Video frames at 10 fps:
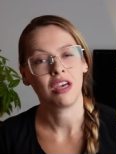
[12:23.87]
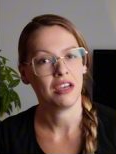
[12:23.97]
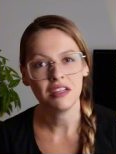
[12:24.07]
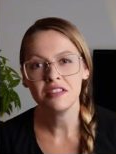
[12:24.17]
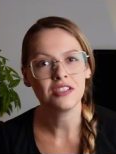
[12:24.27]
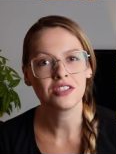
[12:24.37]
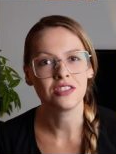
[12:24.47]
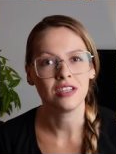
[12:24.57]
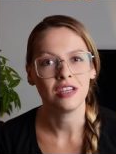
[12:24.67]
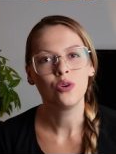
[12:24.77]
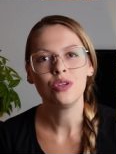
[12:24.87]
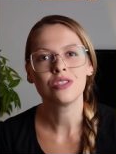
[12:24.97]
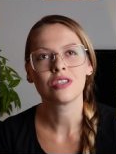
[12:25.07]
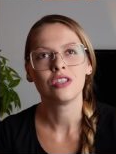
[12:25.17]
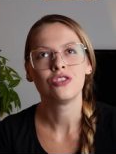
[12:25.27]
ADHD who
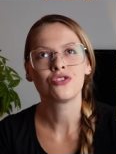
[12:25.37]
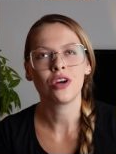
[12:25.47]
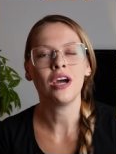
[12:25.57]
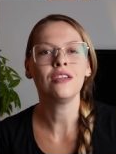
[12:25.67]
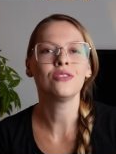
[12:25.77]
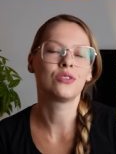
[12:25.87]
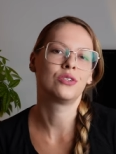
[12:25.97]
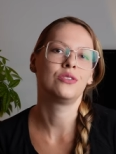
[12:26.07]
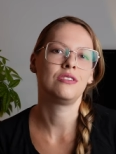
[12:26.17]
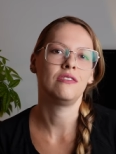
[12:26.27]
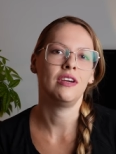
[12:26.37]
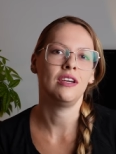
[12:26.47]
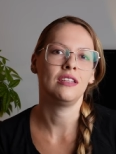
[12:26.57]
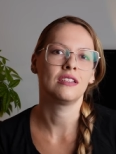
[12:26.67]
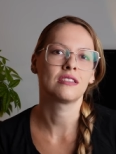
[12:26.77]
is trying to
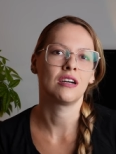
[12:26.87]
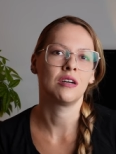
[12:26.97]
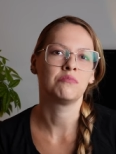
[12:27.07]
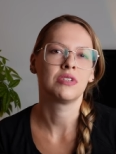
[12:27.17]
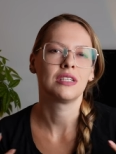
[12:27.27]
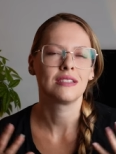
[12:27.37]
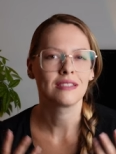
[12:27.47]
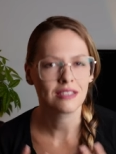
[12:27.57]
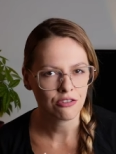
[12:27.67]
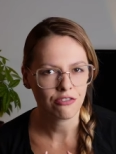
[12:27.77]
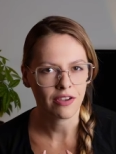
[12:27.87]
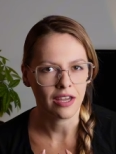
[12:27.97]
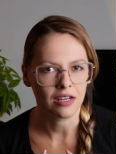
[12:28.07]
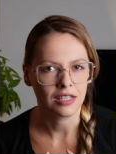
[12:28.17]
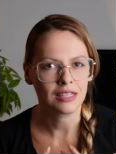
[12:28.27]
cultivate some
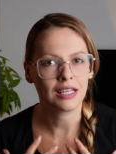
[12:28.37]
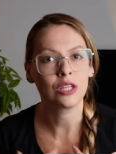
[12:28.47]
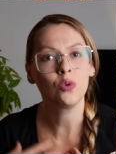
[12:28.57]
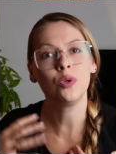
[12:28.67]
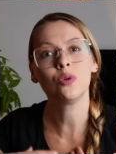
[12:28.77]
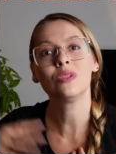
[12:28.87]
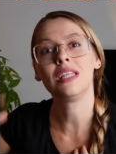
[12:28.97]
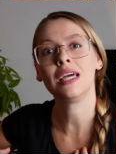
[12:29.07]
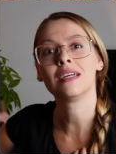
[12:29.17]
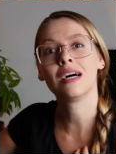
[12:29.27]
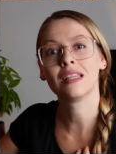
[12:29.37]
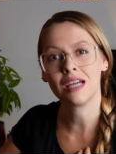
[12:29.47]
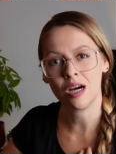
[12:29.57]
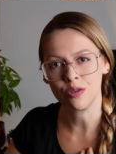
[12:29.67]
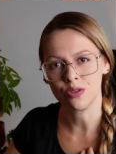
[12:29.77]
self-care, that will then
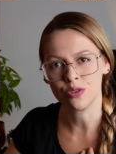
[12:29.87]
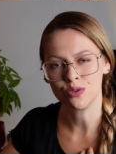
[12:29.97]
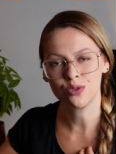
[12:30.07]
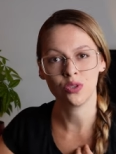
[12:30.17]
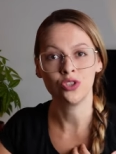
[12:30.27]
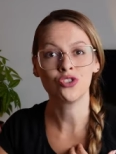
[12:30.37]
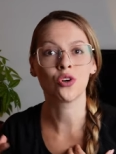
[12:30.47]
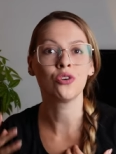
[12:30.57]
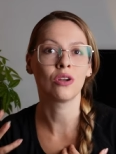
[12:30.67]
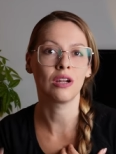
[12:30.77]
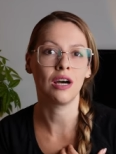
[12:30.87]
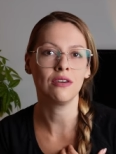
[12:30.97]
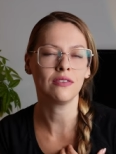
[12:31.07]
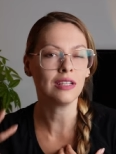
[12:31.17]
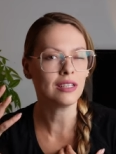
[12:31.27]
allow you to enjoy your
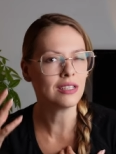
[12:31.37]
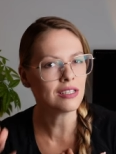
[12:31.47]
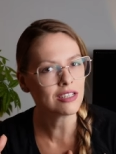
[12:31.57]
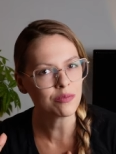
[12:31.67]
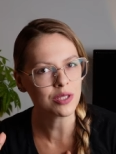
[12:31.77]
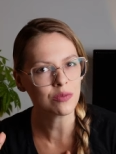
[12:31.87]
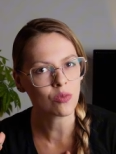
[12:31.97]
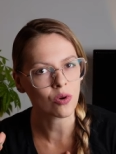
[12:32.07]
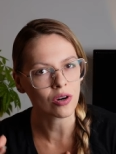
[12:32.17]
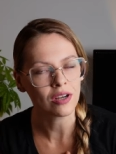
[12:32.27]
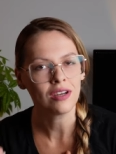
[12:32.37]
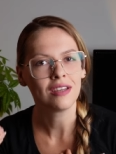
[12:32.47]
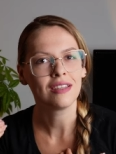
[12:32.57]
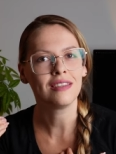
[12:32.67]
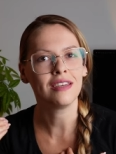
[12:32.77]
life a little bit more,
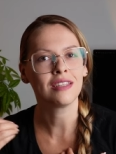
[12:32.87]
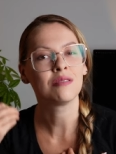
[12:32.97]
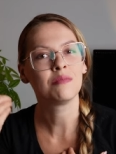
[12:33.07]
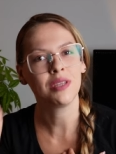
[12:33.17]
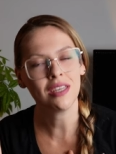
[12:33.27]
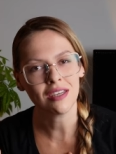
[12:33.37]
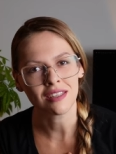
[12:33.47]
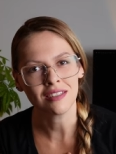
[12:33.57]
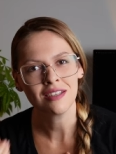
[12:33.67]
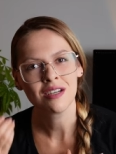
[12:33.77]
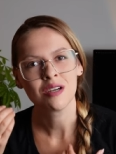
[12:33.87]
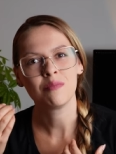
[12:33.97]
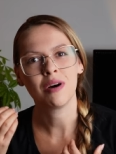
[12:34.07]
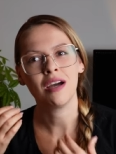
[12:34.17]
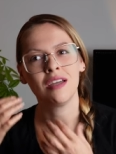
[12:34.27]
then begin
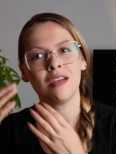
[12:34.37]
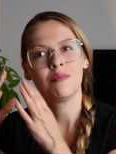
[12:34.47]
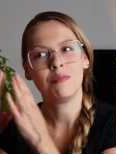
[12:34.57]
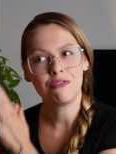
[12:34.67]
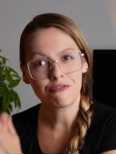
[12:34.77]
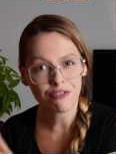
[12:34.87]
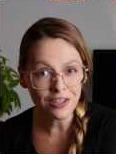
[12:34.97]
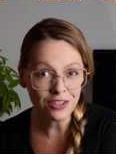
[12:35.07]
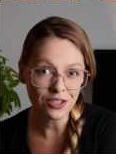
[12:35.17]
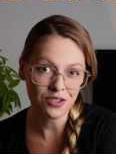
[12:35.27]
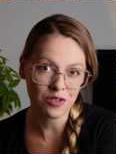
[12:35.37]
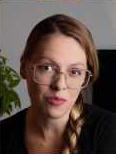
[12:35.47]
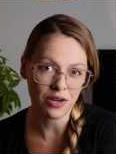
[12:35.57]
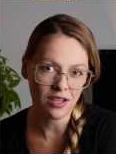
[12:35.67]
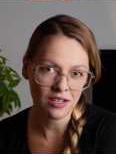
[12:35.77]
by befriending your
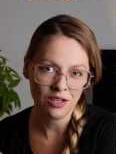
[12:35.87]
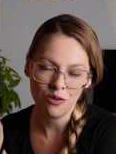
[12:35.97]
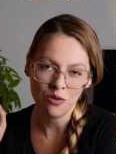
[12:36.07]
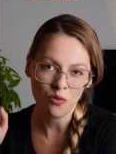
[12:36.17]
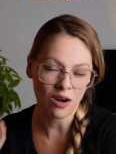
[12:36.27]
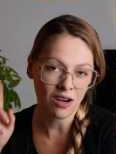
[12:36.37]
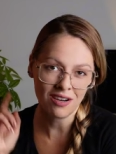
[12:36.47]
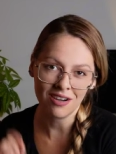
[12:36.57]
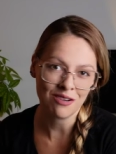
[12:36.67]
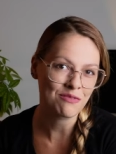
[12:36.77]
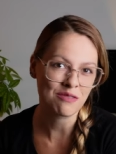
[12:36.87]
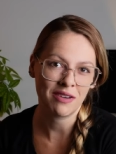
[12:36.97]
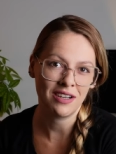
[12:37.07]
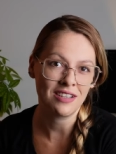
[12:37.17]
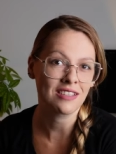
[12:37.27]
brain one
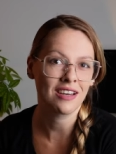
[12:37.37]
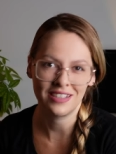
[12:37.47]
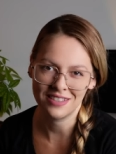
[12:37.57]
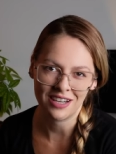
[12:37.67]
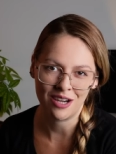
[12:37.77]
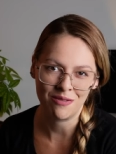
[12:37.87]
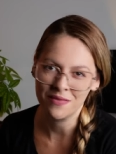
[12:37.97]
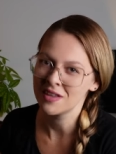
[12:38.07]
compromise at a time.